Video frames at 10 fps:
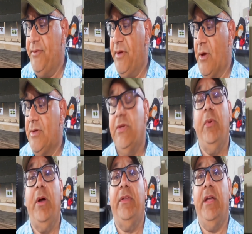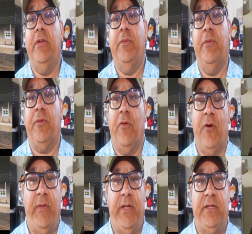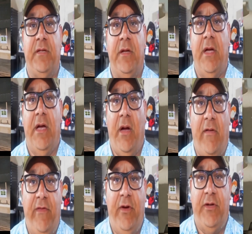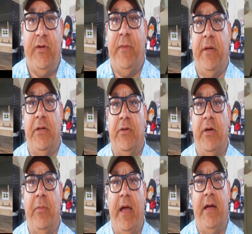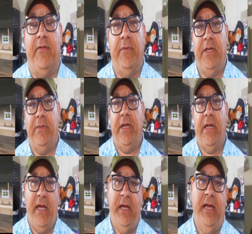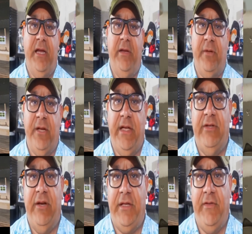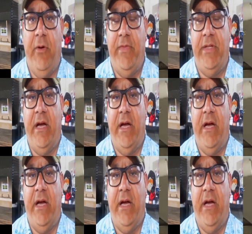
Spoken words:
For those who want the ultimate performance, a full drop-in trigger pack from Timney completely transforms the